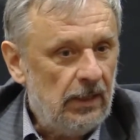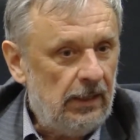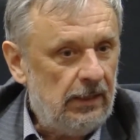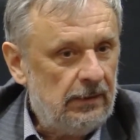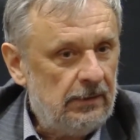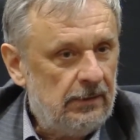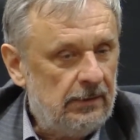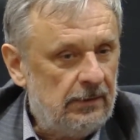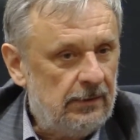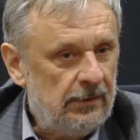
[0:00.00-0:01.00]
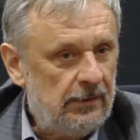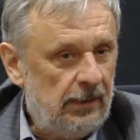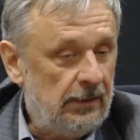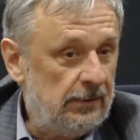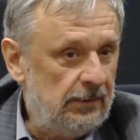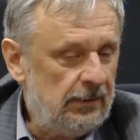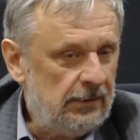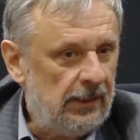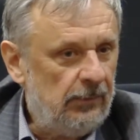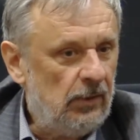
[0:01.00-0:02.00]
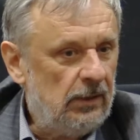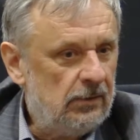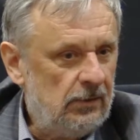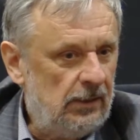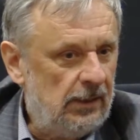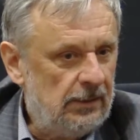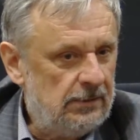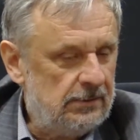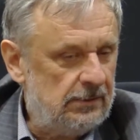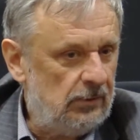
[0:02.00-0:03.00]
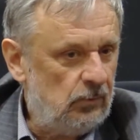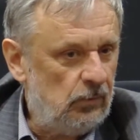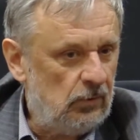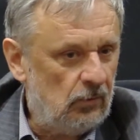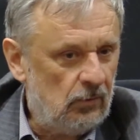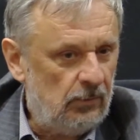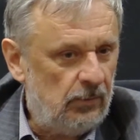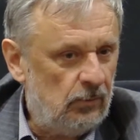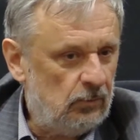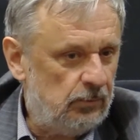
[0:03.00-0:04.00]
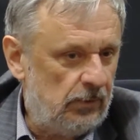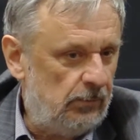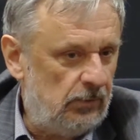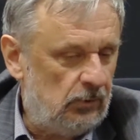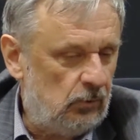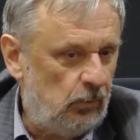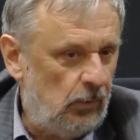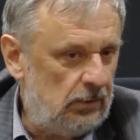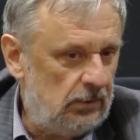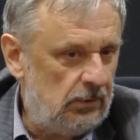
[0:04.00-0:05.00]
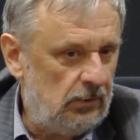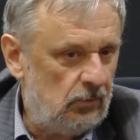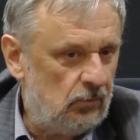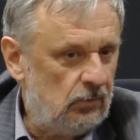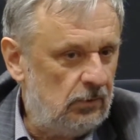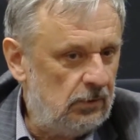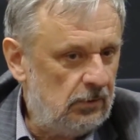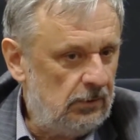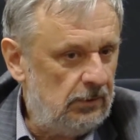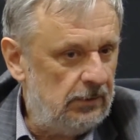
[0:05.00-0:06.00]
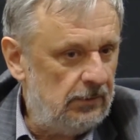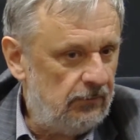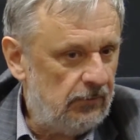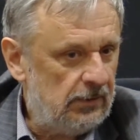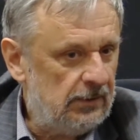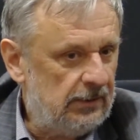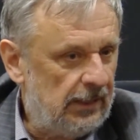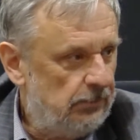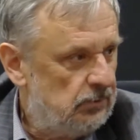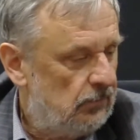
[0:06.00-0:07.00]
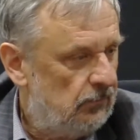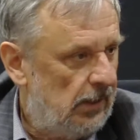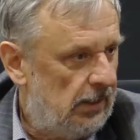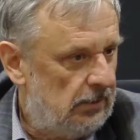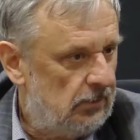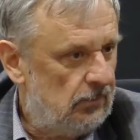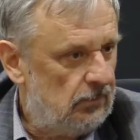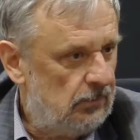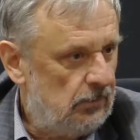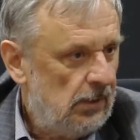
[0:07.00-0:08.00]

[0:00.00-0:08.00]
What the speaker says: And at that time I realized that we talk about probably 20 or 30 different types of iron,